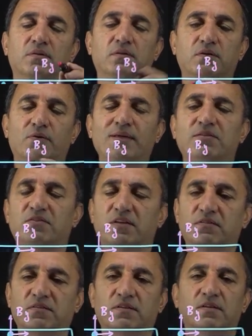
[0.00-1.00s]
erase
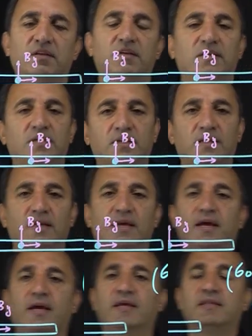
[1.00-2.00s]
this,
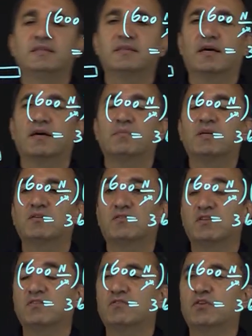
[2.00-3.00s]
and because
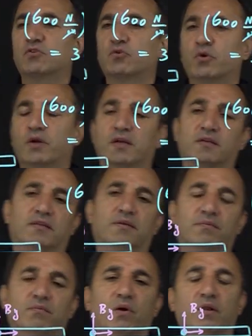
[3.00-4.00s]
this is not correct.
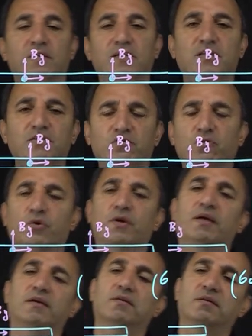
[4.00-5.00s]
Well, it is
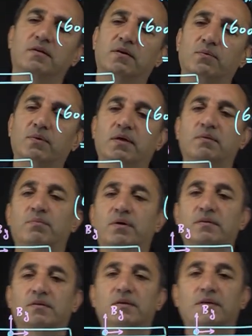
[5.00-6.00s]
correct in a way,
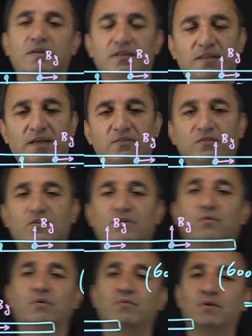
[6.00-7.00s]
but that's not the
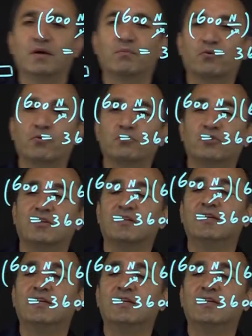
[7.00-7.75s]
way we approach it.